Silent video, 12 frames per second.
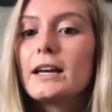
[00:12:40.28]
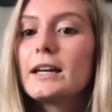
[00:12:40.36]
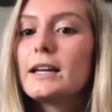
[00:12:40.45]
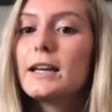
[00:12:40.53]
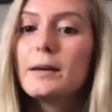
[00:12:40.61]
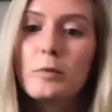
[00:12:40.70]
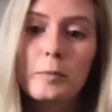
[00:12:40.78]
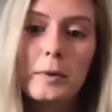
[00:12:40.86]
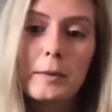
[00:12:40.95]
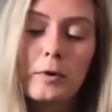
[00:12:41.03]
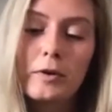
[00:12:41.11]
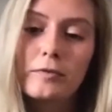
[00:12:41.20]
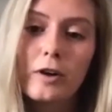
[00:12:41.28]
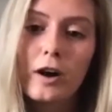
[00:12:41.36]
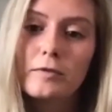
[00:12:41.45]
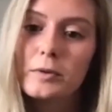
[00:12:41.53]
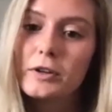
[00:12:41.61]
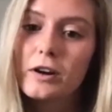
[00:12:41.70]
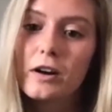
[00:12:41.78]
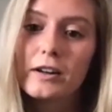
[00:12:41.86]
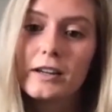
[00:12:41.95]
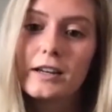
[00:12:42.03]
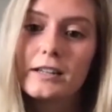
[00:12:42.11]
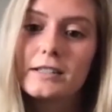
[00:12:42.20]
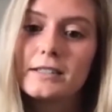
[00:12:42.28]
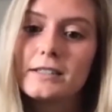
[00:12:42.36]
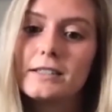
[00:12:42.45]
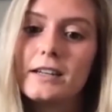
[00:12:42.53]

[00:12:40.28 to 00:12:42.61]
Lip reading: get more people involved with your audience,